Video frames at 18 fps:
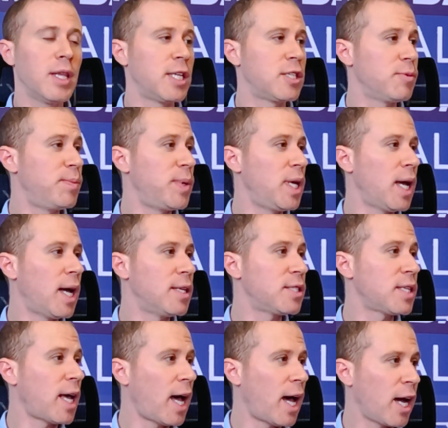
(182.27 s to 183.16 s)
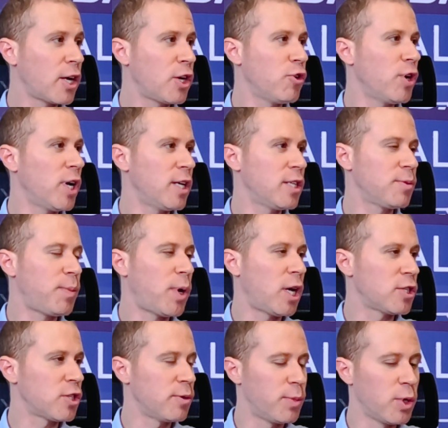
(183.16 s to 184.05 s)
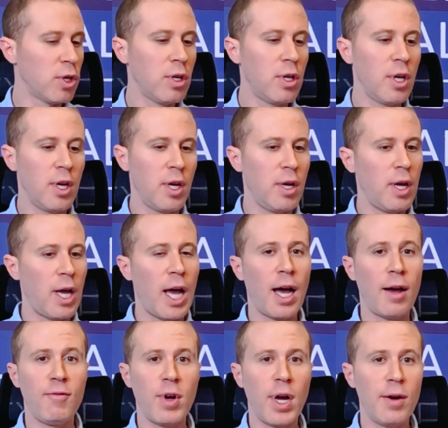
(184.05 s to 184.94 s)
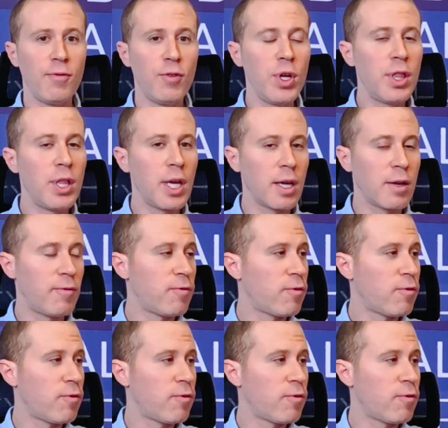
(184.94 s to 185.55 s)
Let's be as accurate as possible, have everything in